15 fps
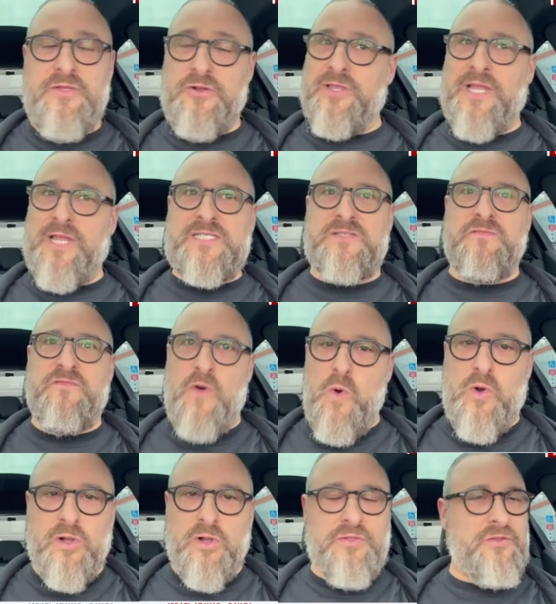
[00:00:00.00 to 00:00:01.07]
They're less
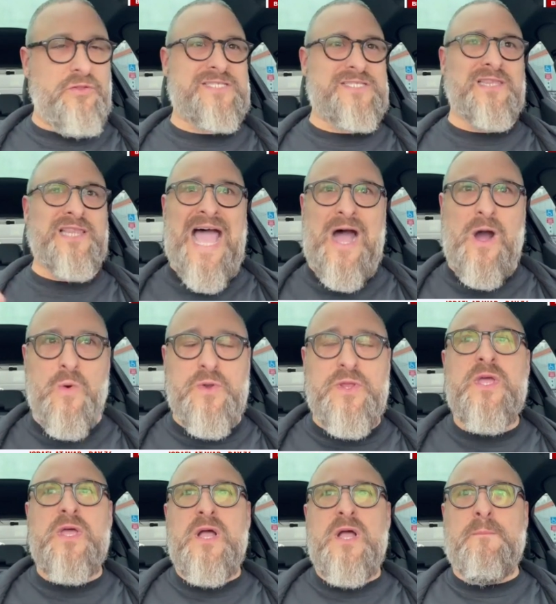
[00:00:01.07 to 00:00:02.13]
vocal, they're less loud,
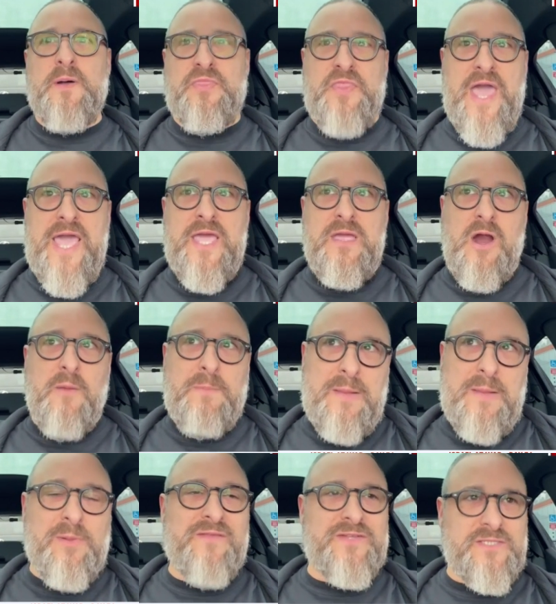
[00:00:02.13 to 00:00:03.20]
but they are
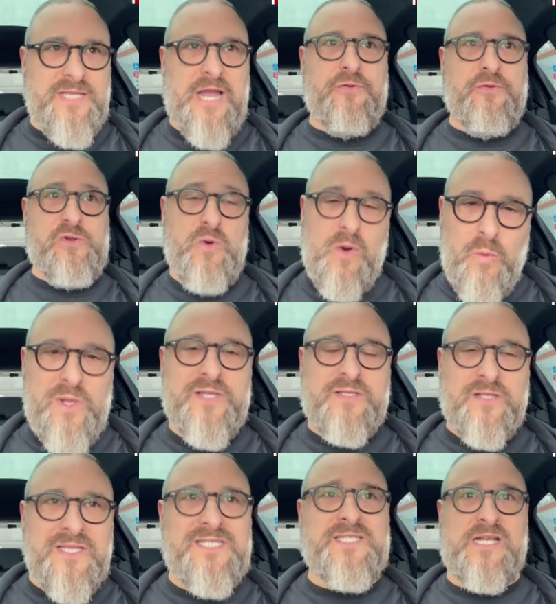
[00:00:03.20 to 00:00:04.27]
people of integrity who are willing
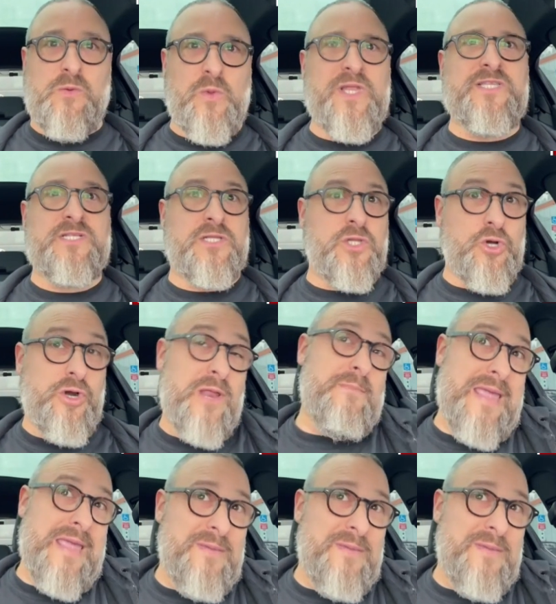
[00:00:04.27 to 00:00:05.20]
to listen and willing to learn and